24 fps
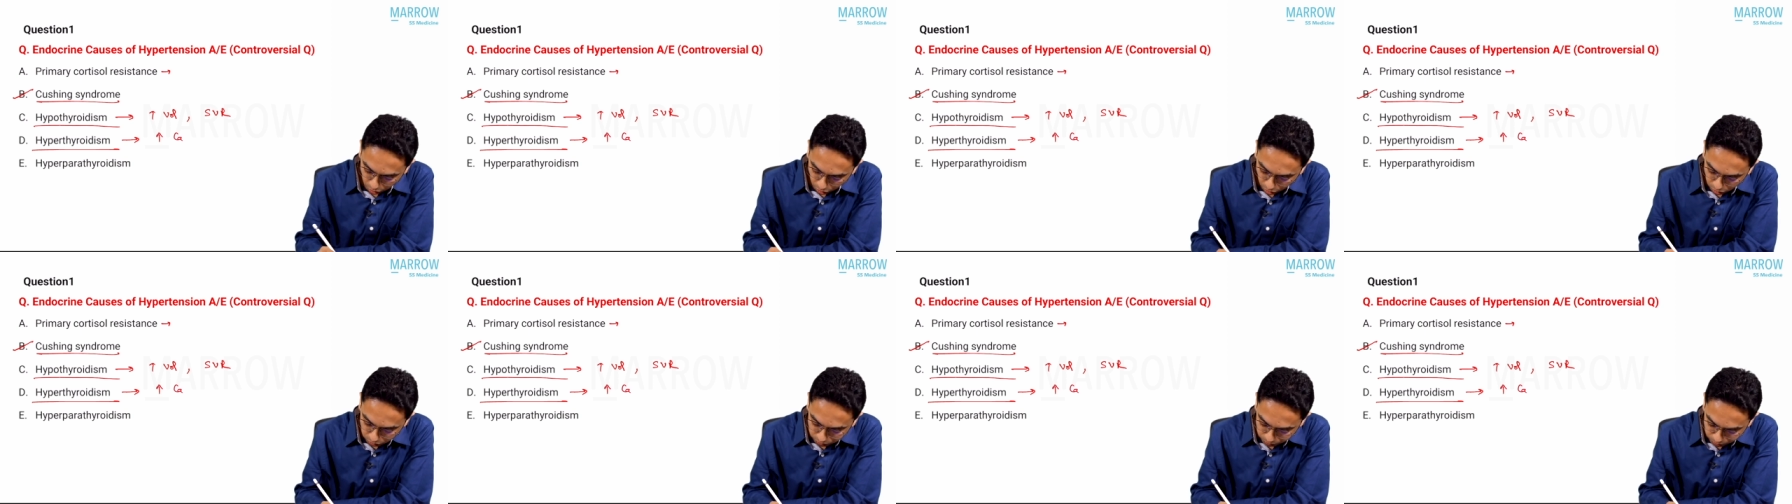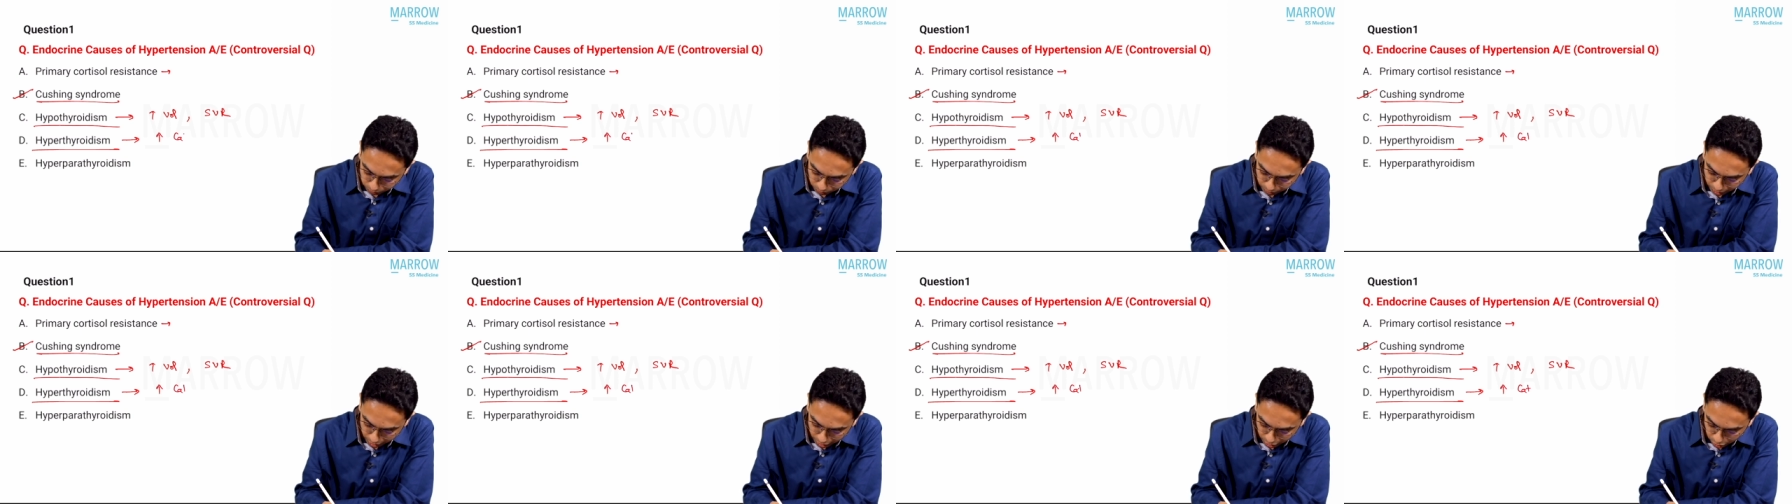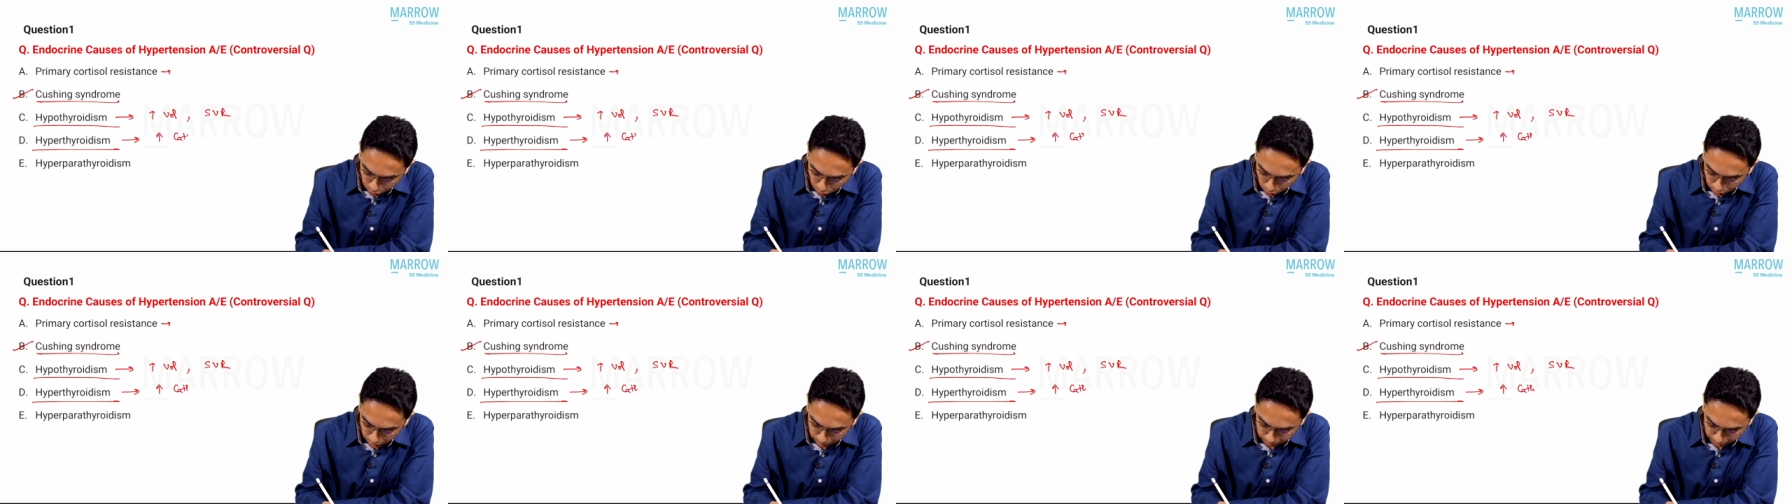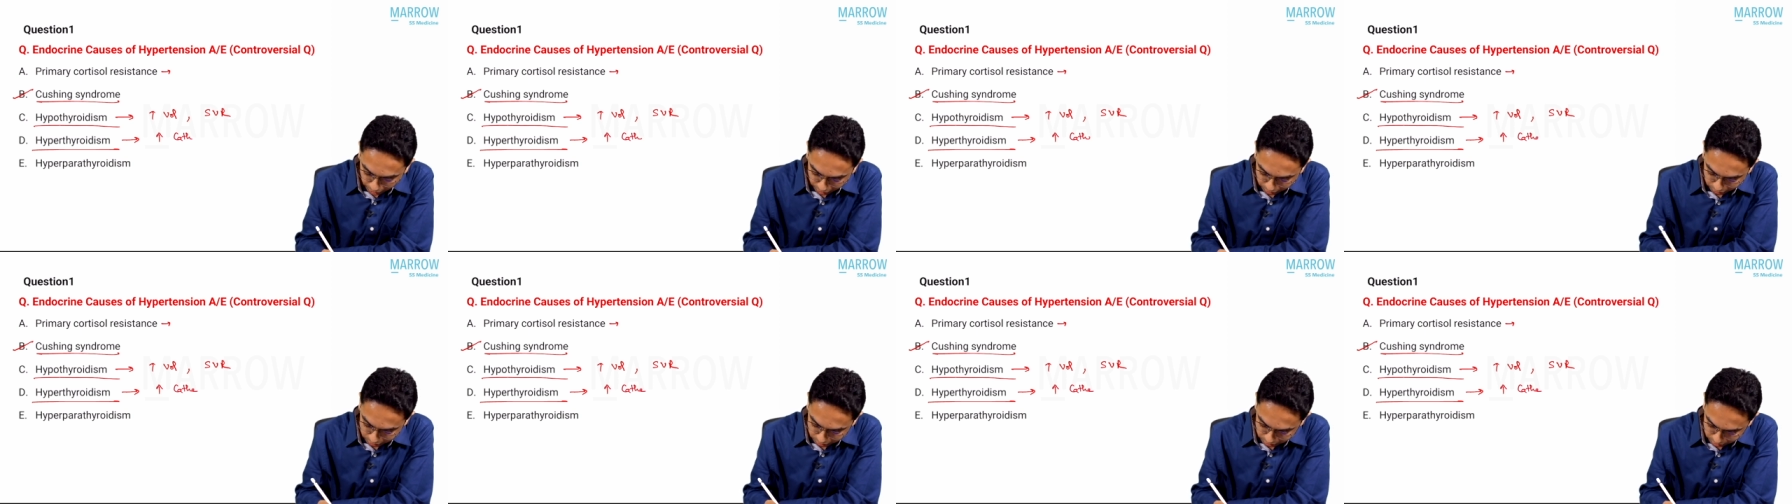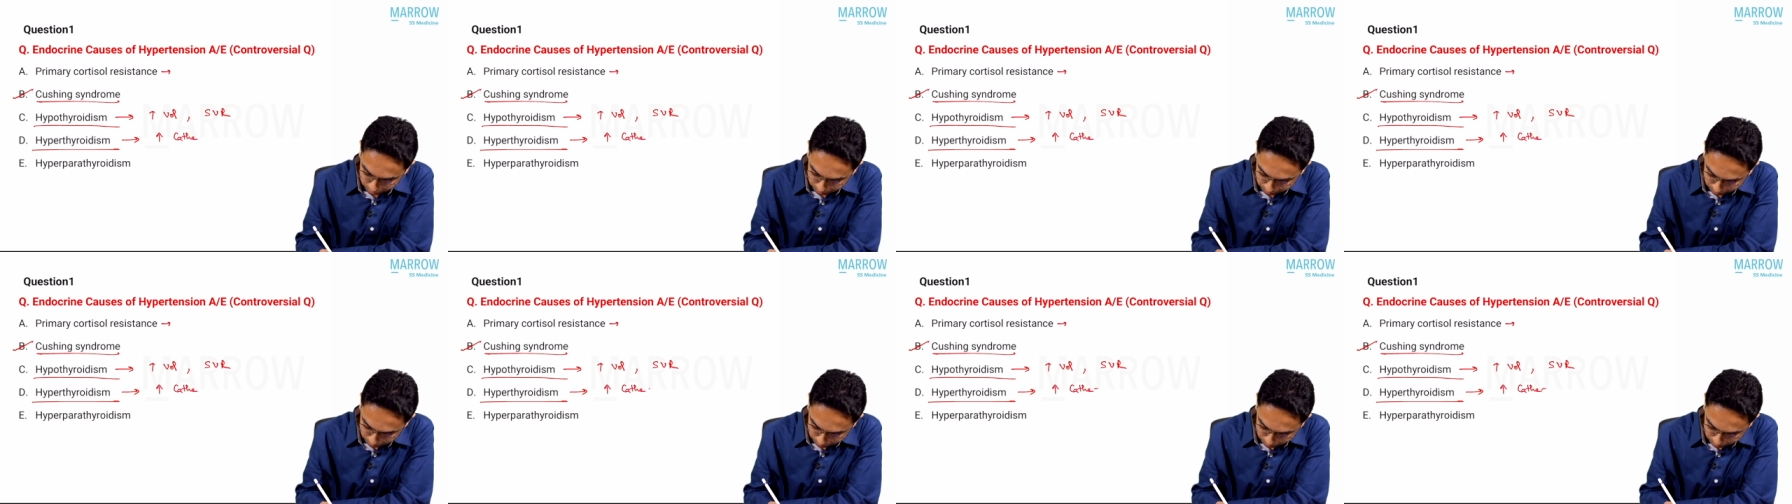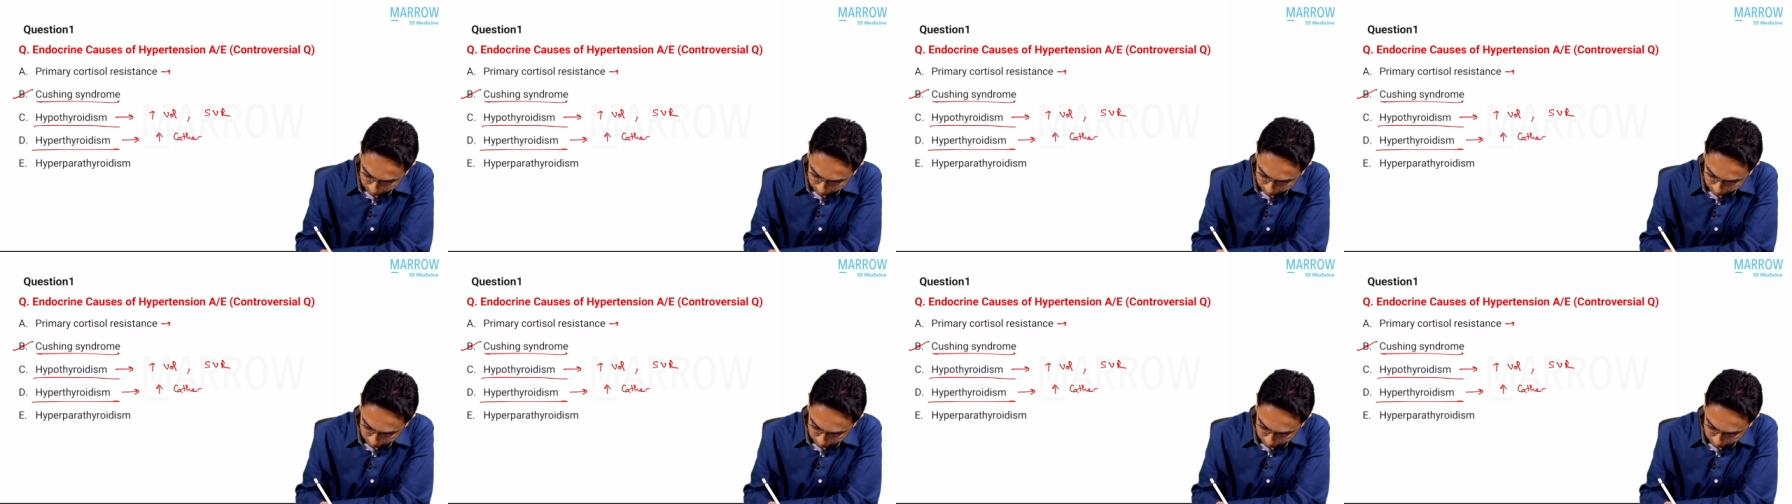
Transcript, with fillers: of catecholamines.